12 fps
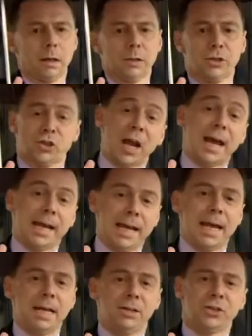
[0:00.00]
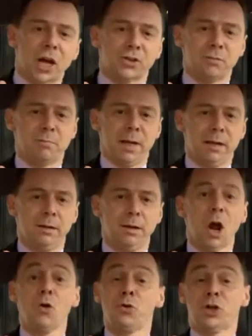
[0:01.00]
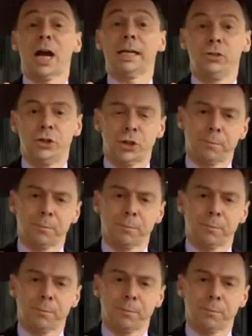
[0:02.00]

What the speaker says: Staying in doesn't mean no change.